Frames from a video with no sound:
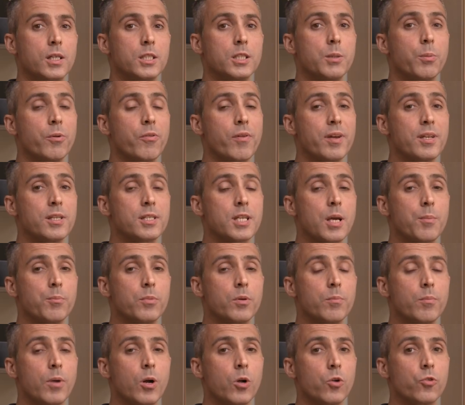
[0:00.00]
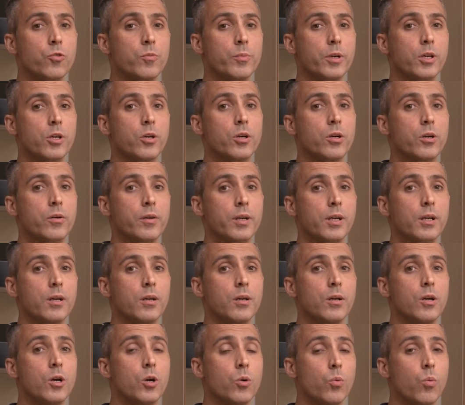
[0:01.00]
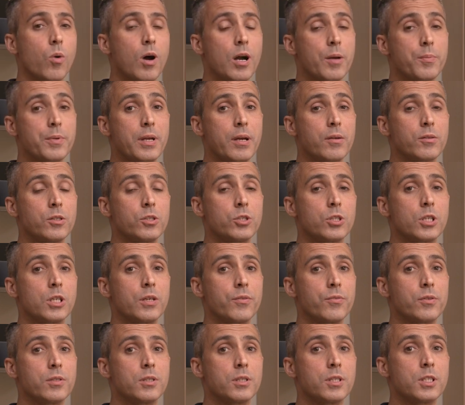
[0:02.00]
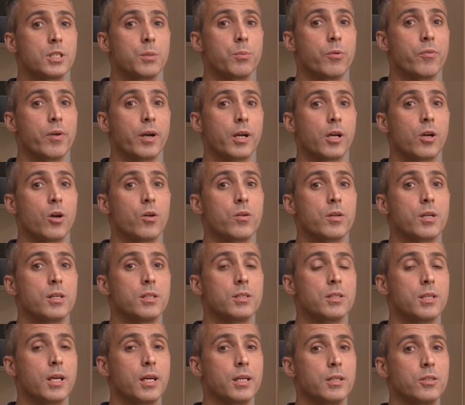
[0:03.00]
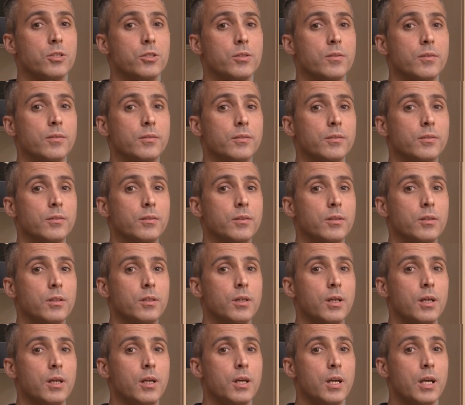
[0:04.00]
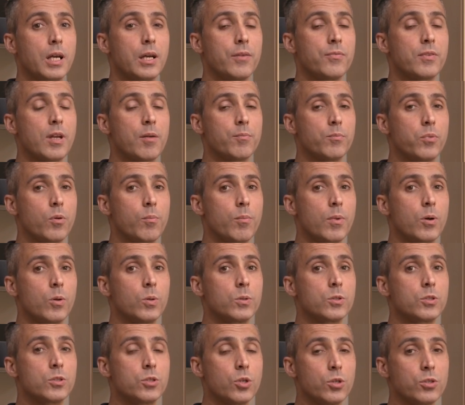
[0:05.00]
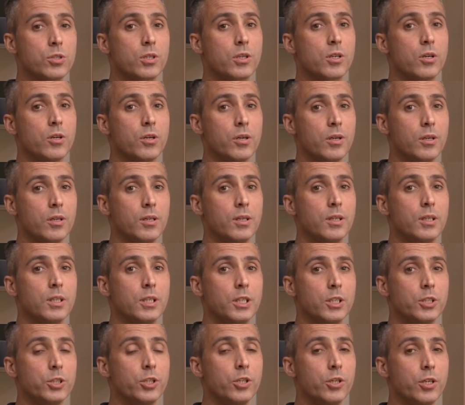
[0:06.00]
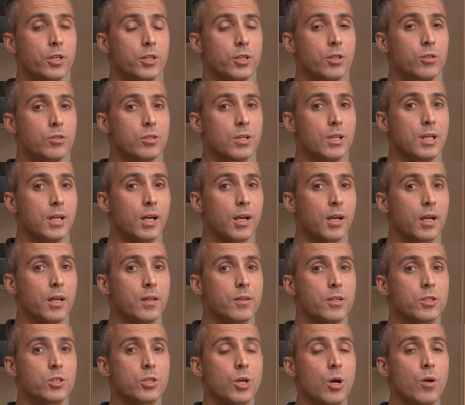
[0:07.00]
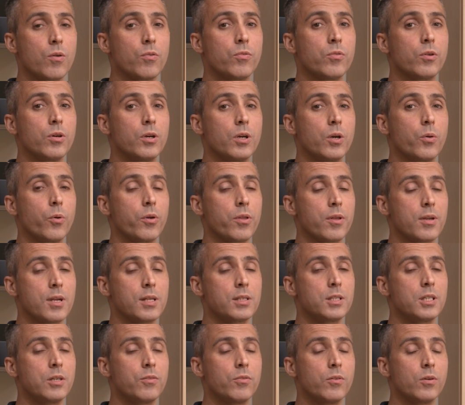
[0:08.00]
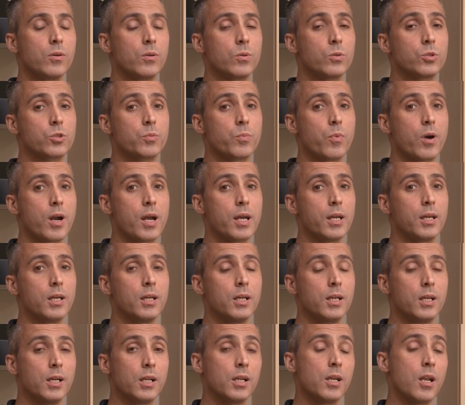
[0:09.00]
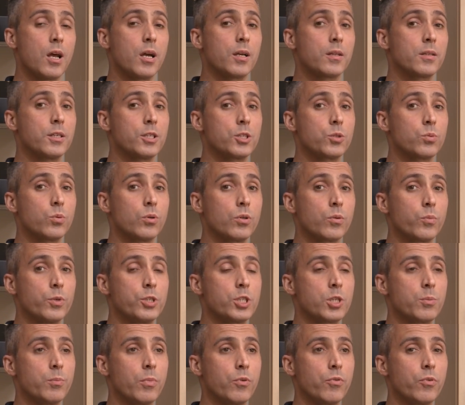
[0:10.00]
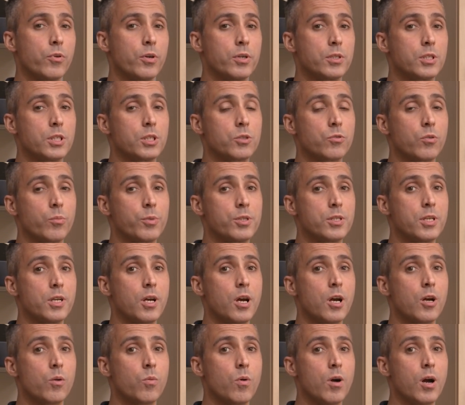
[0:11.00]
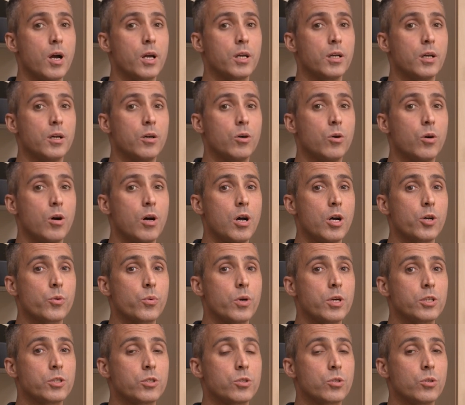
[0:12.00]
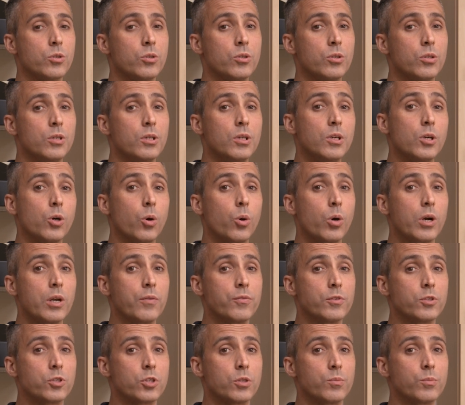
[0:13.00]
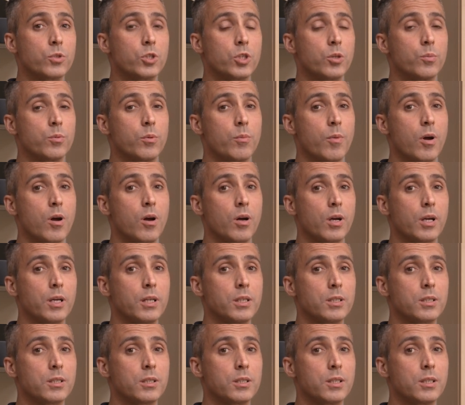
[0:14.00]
To prevent damp and mould from occurring, wipe down your surfaces to prevent condensation. If damp and mould does occur, you can usually clean this off with an antifungal spray like this one, which can be purchased from a DIY or hardware store or even some supermarkets.